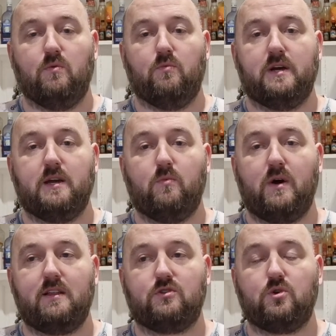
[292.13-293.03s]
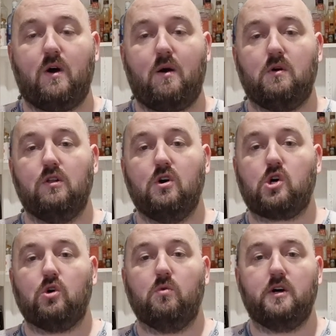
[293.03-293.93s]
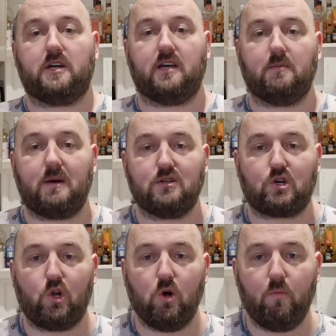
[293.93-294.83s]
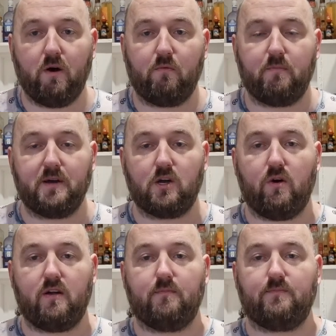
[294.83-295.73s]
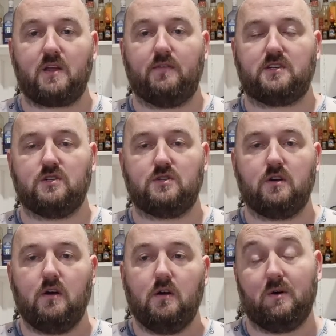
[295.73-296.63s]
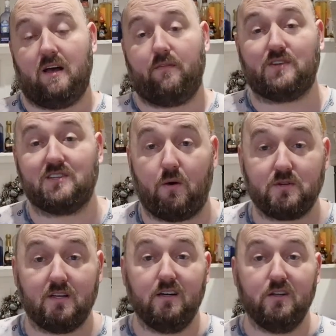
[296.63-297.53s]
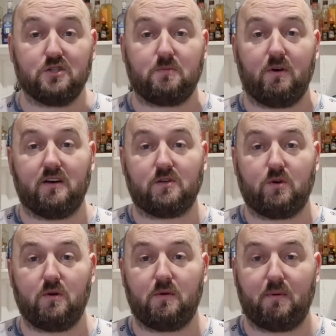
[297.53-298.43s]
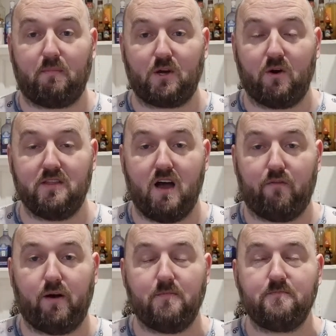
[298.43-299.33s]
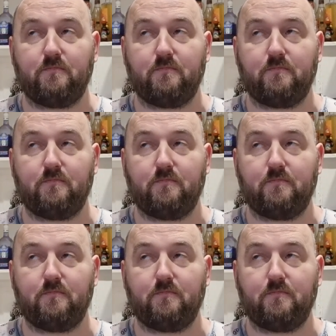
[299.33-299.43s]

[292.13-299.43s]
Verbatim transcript: we went to our local working men's club where we've been going ever since, well, ever since I was a little one, to be honest. We've, going, we've been going there for